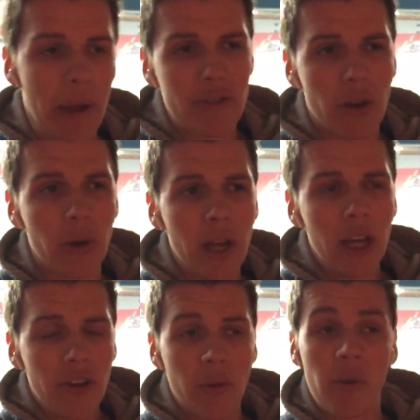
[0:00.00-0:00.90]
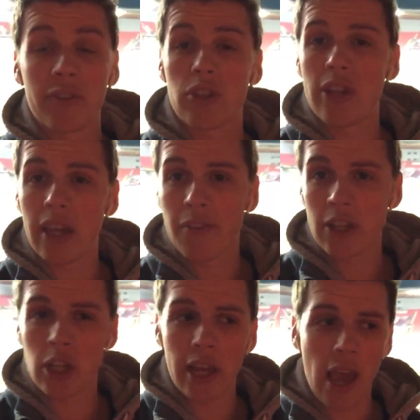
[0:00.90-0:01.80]
Pedro. Ruben Loftus-Cheek
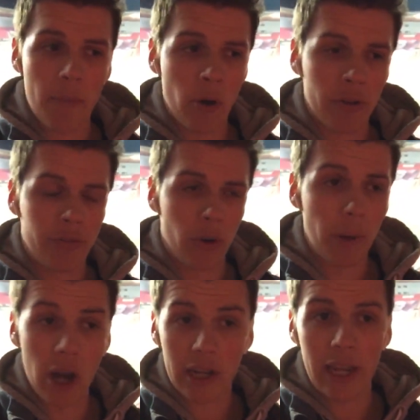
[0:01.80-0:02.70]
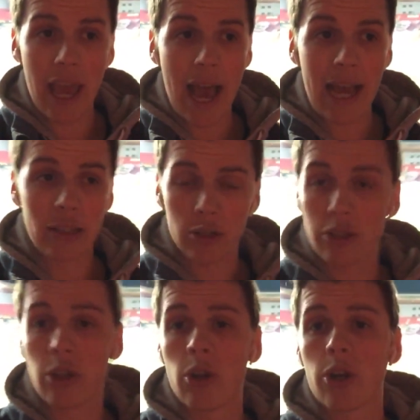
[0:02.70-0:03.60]
eventually came on for Barkley, and
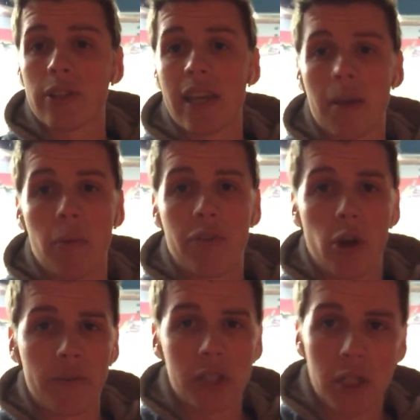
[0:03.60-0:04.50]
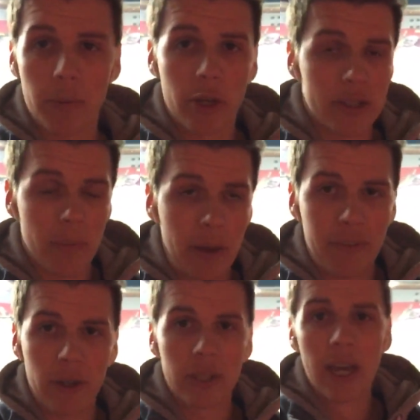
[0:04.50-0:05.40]
also N'Golo Kanté came on for Kovacic, because the
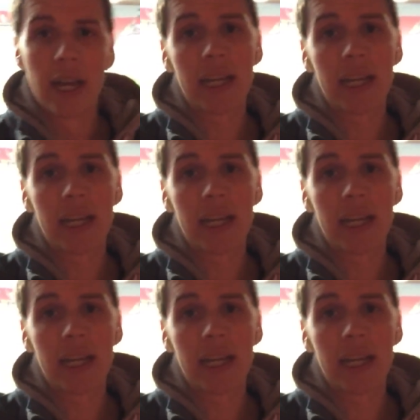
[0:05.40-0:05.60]
midfield,